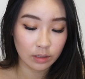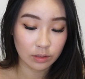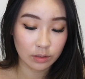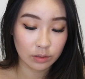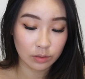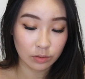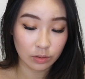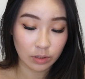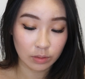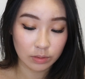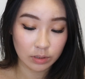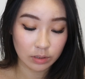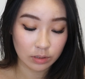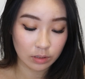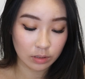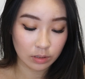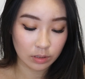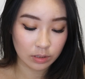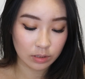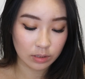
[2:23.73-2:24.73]
So I'm just
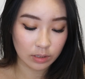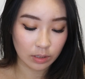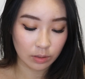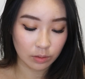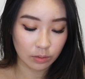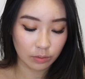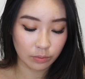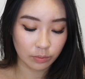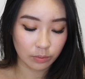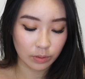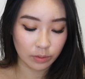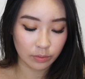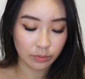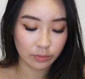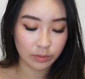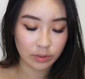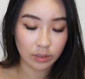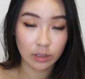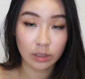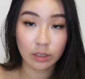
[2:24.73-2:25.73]
gonna start off with
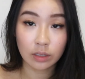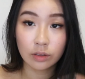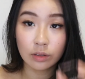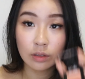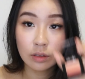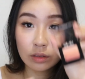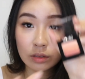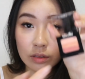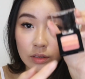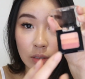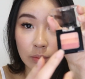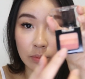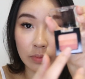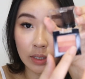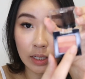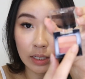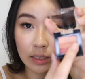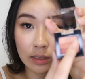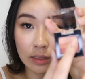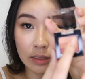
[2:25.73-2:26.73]
the top
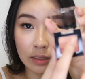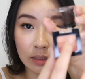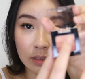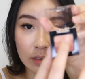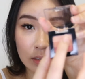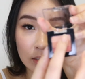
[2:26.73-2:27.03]
color.